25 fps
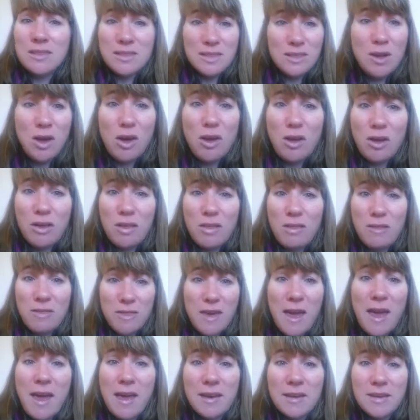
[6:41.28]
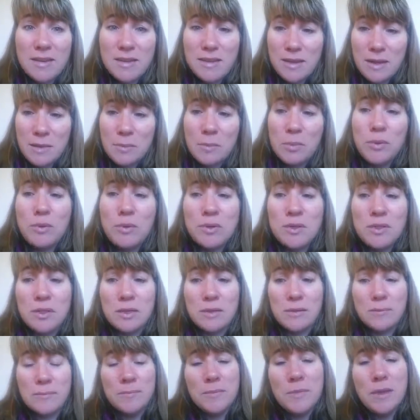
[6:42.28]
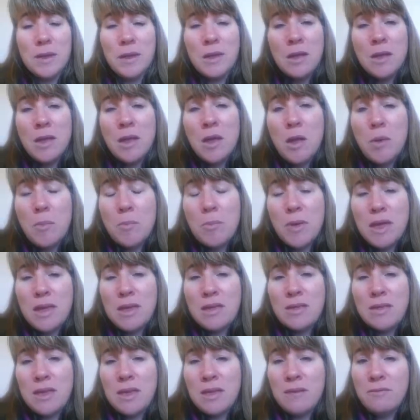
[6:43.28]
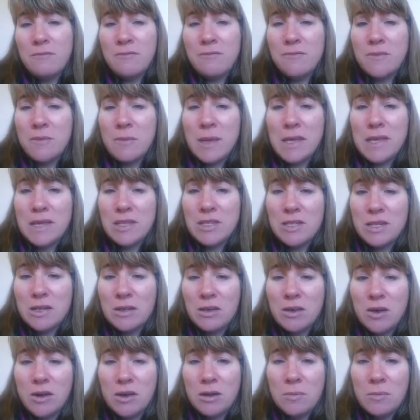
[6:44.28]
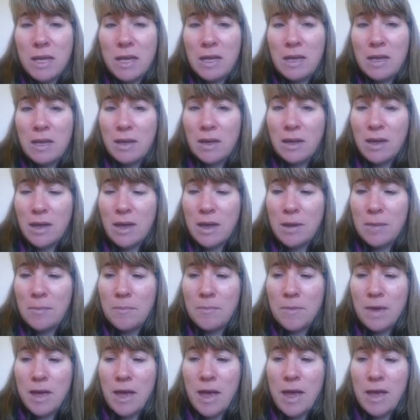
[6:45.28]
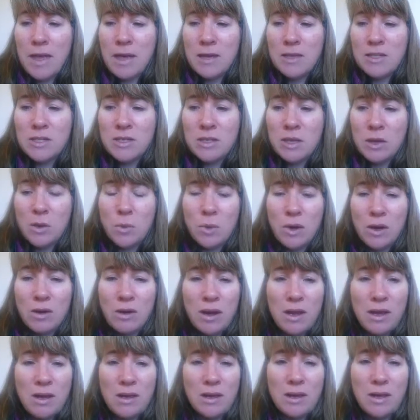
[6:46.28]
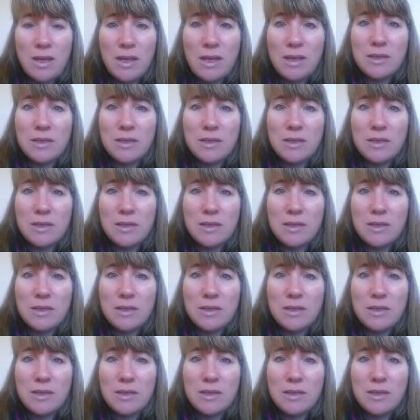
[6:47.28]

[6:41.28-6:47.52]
not that important. But in the information economy age that we're in,